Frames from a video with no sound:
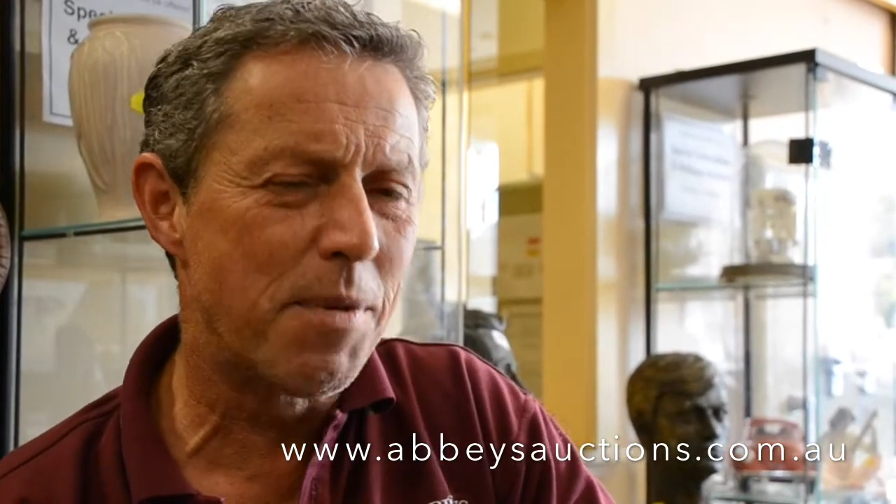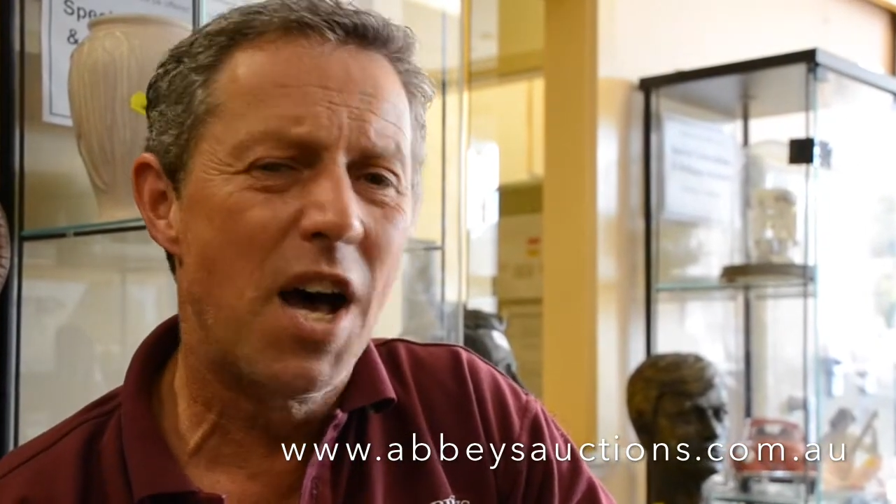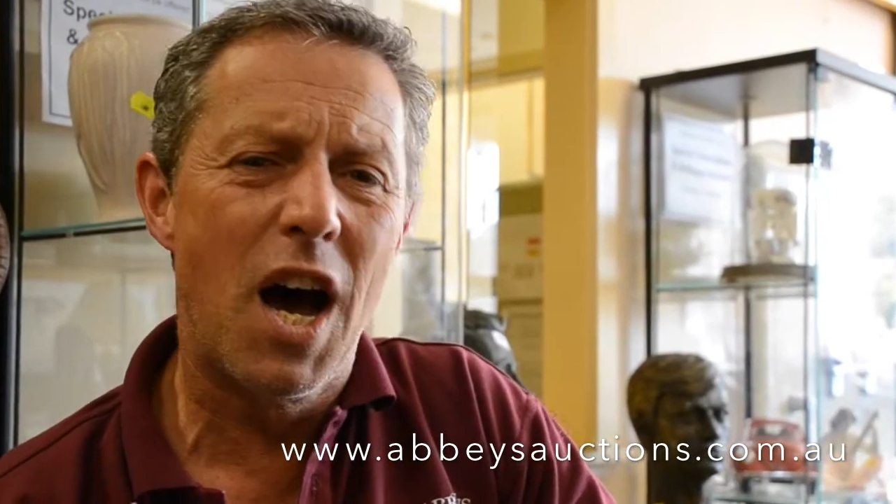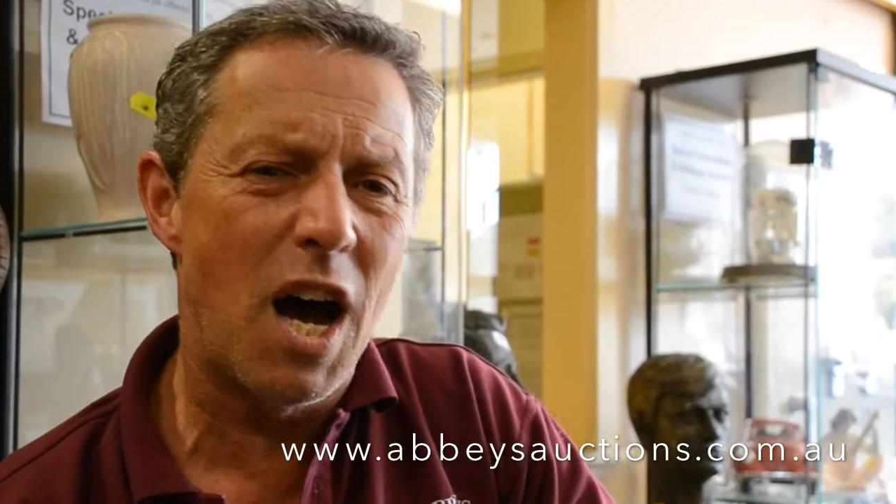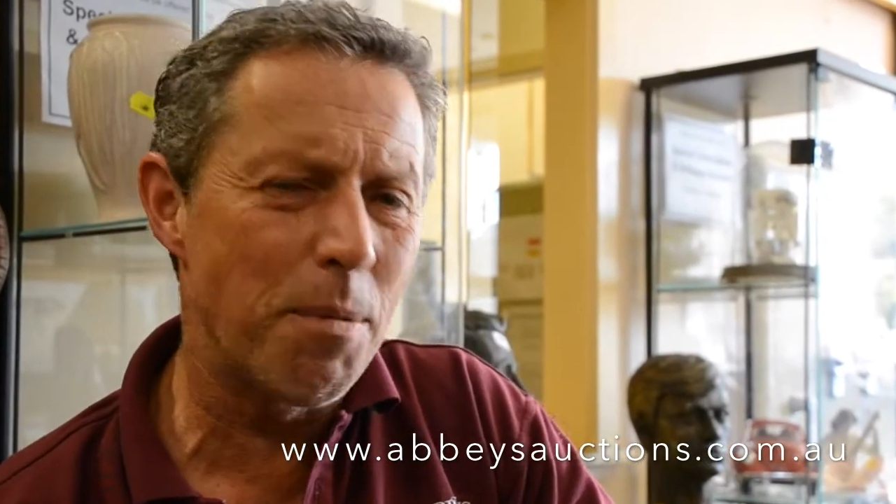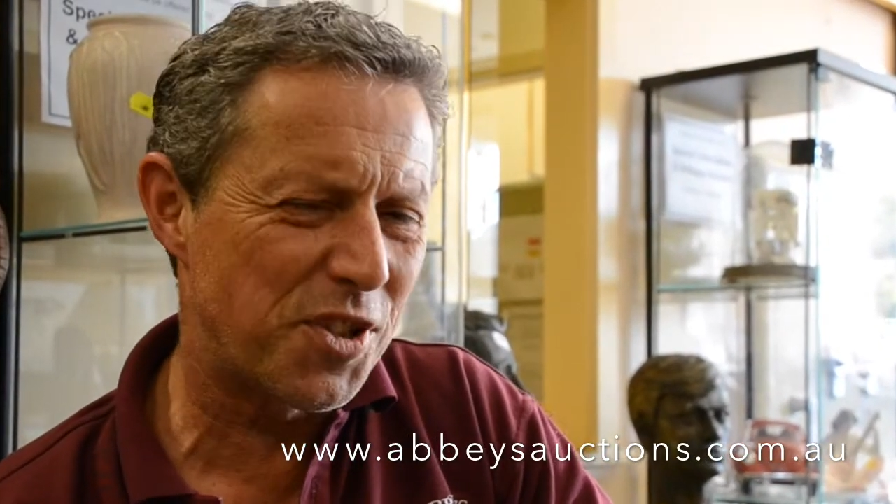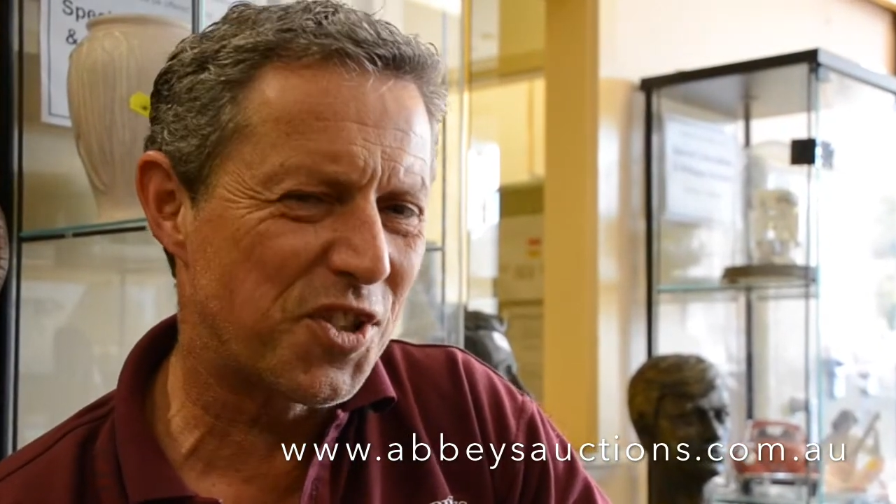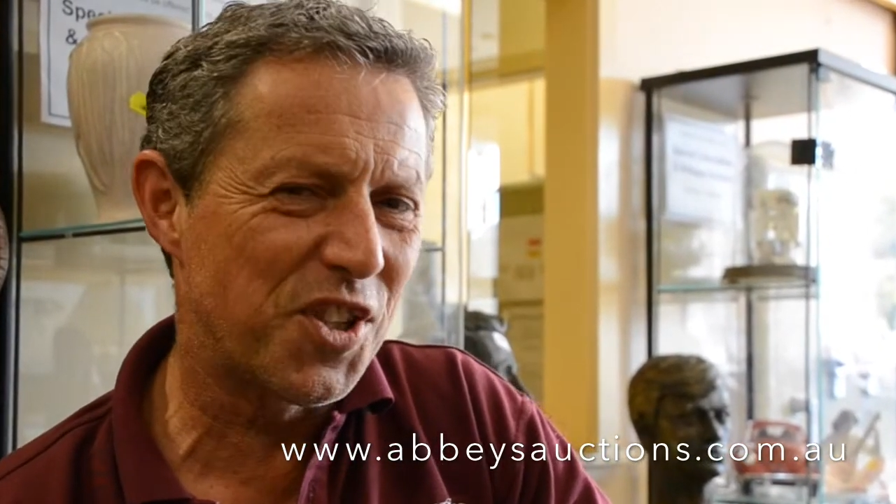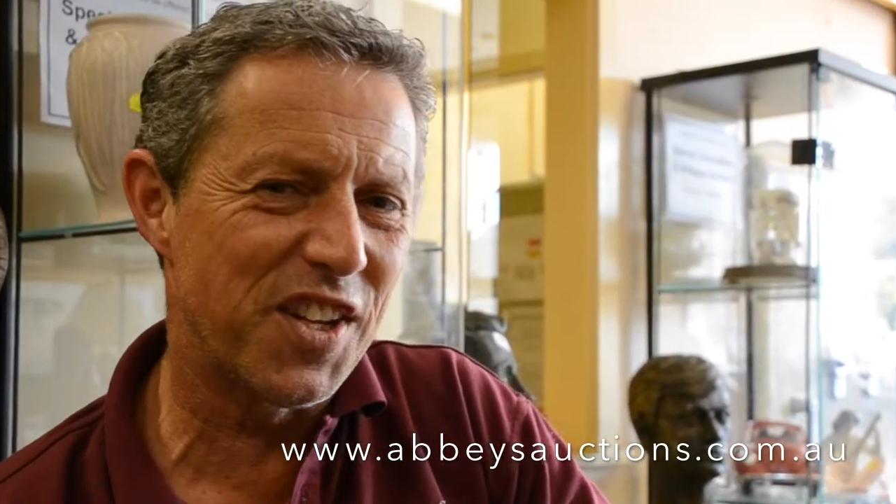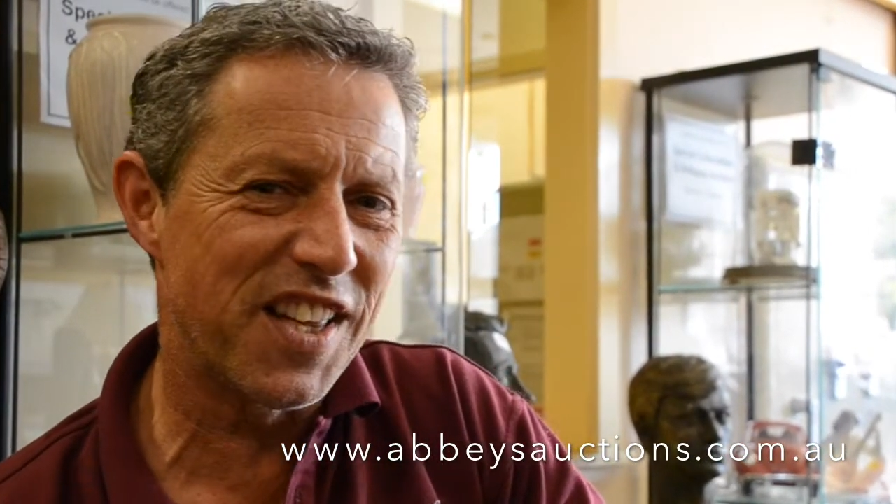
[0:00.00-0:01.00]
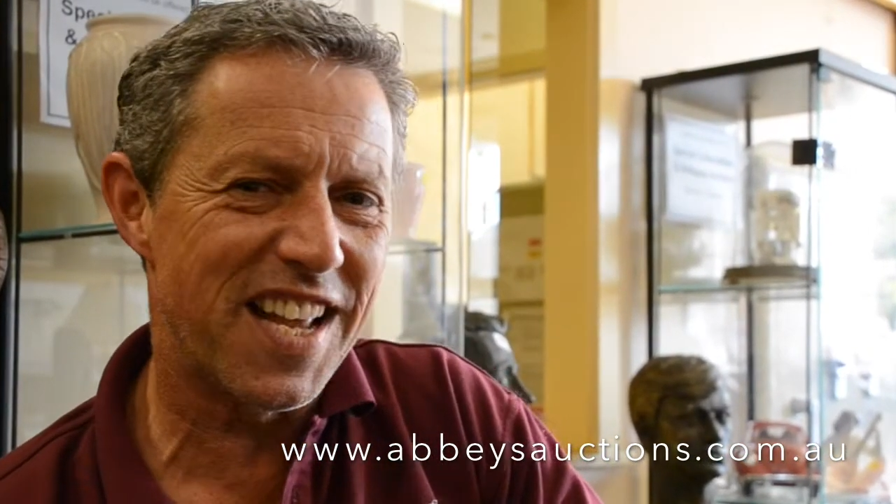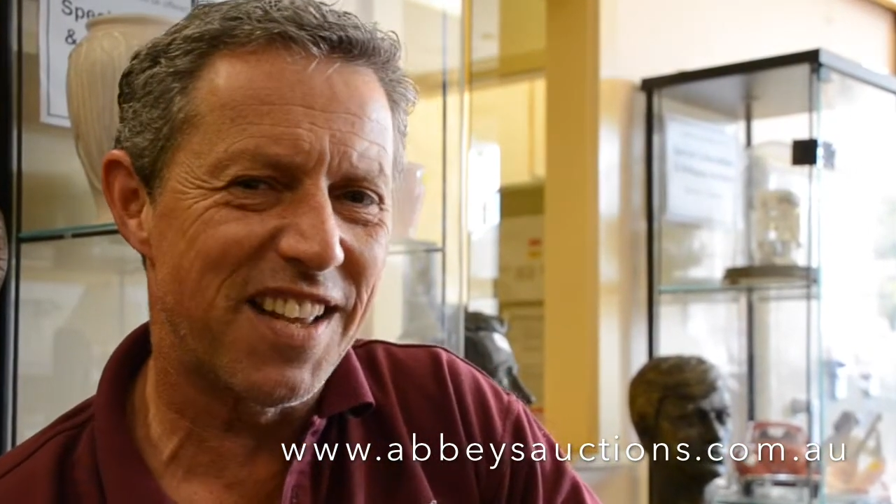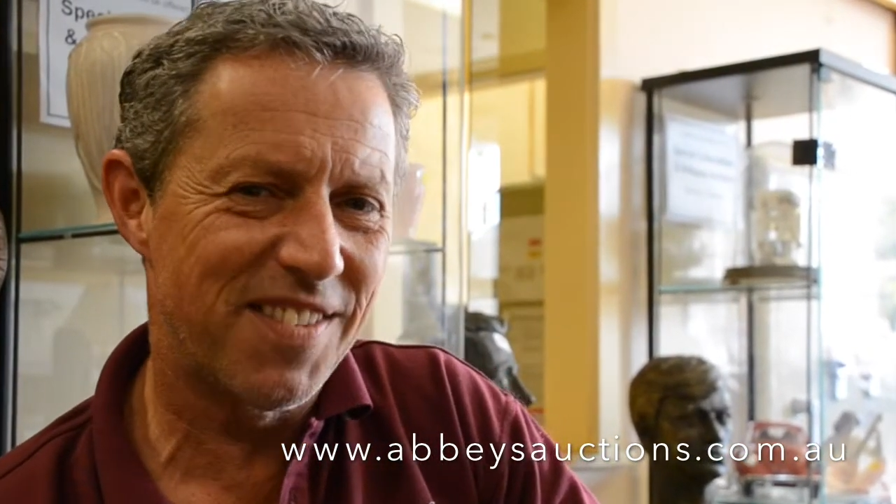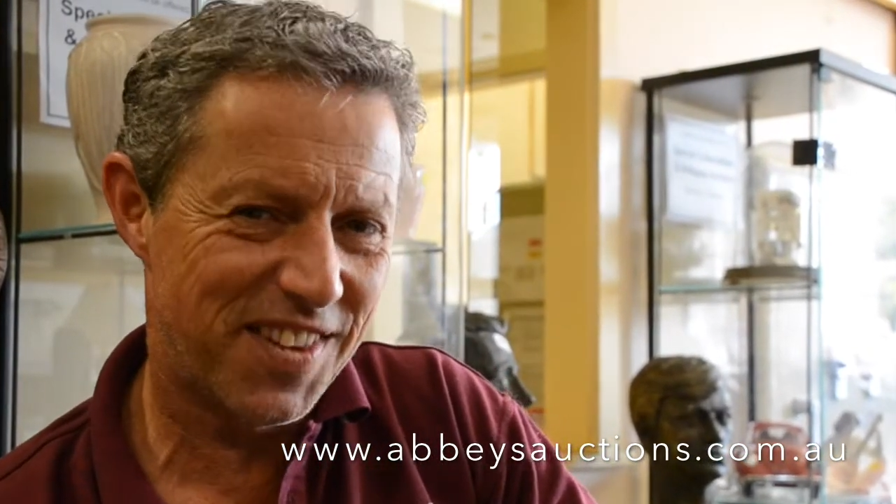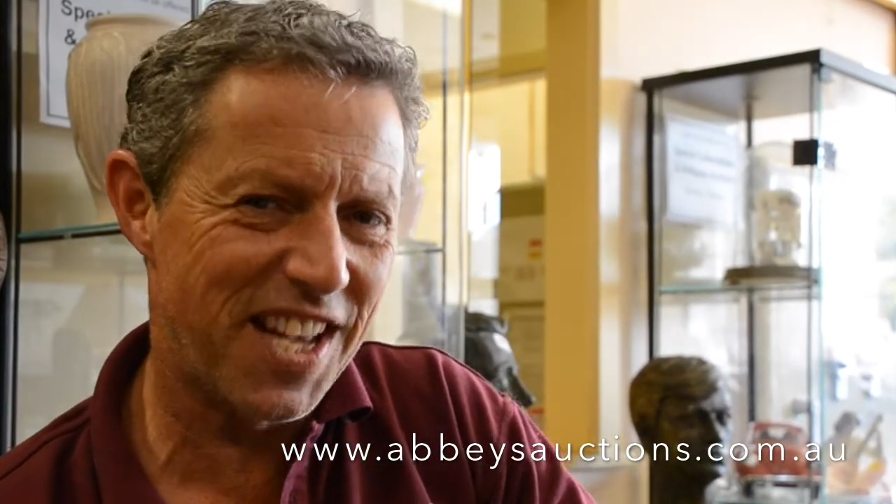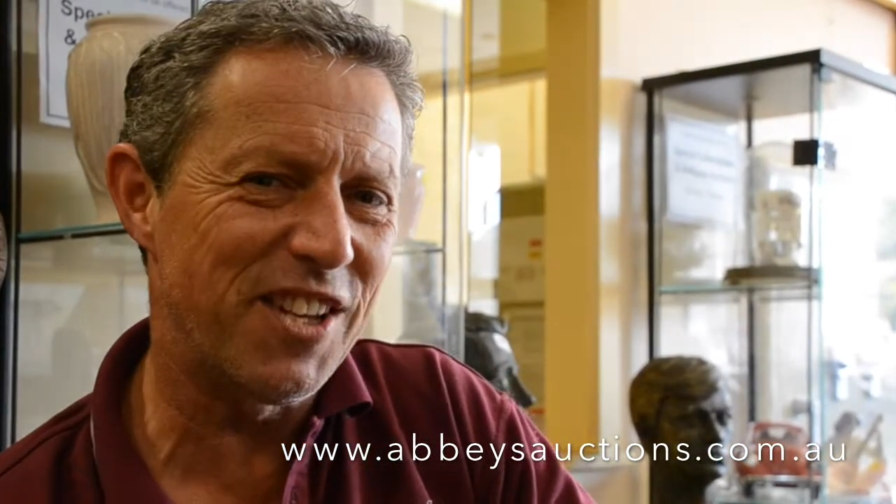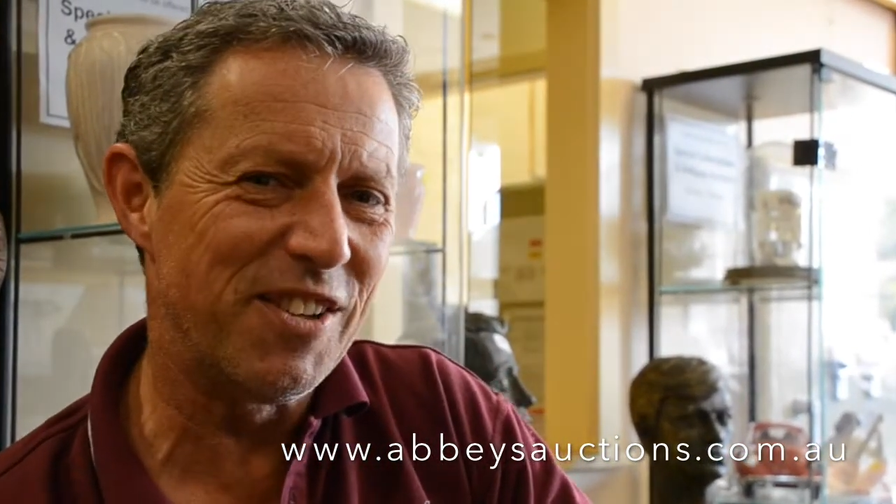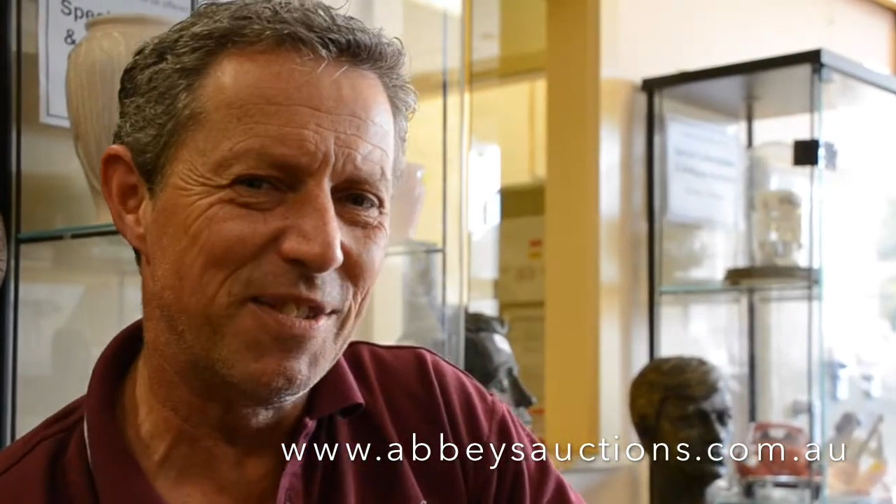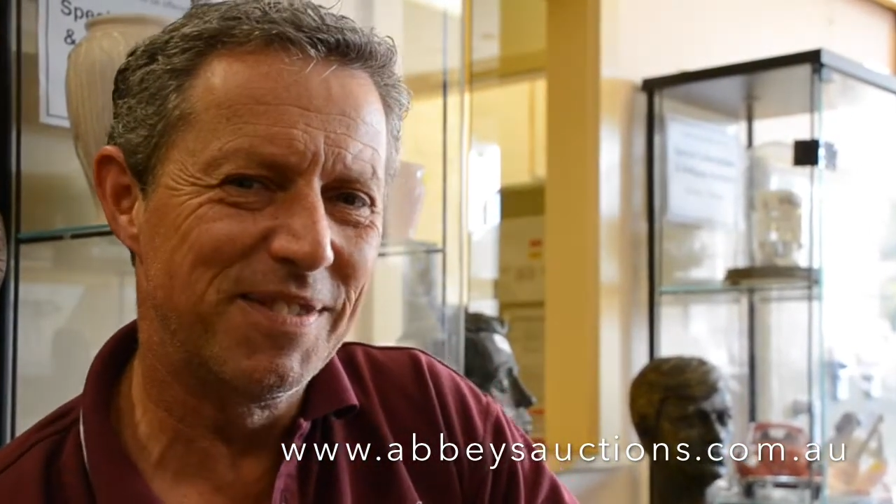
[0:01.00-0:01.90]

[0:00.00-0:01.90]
Hope to see you there. Thank you.